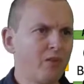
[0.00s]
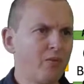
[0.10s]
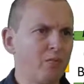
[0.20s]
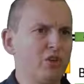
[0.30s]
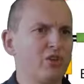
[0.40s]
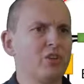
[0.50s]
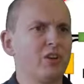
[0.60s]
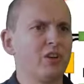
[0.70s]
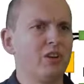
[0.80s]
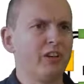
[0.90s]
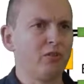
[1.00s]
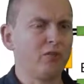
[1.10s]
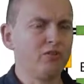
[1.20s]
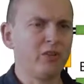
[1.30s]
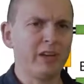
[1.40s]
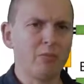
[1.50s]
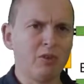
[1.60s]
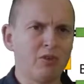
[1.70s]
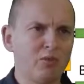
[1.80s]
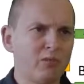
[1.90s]
which can also again be
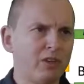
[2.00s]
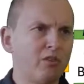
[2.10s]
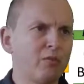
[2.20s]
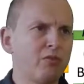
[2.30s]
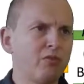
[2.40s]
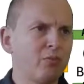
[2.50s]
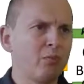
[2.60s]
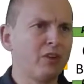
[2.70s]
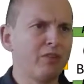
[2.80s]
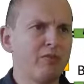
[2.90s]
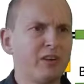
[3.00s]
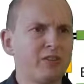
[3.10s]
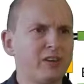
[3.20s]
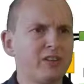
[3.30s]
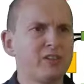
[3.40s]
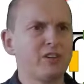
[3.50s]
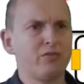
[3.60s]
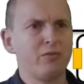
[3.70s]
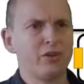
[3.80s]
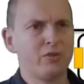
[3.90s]
tuned in terms of quality factor and
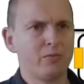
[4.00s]
extinction ratio.